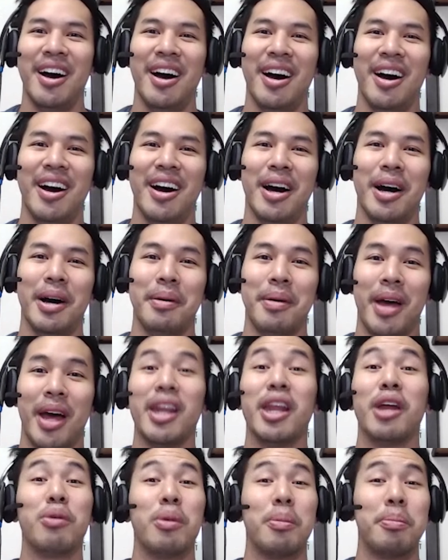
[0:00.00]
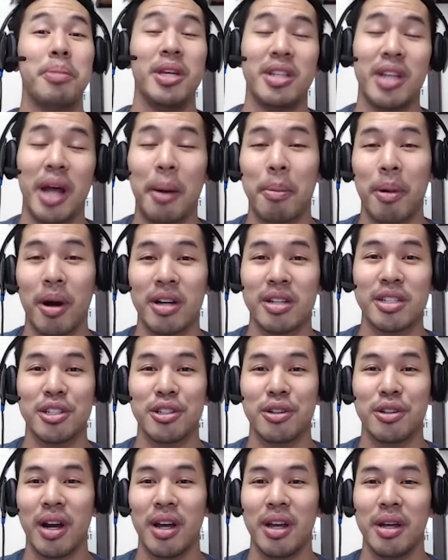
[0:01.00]
uh, and then repeat that
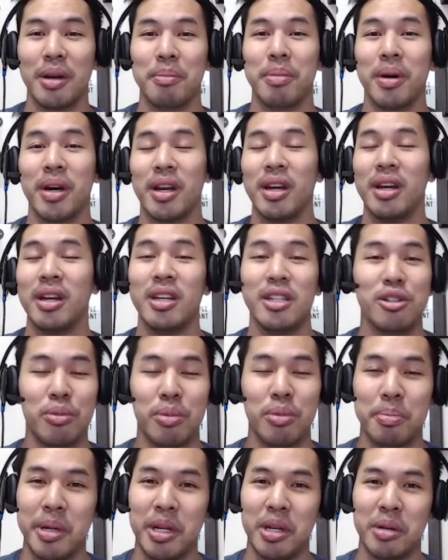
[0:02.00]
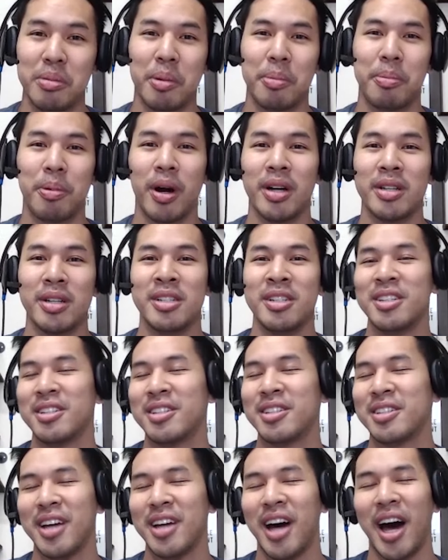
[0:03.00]
process right but it is a repeatable process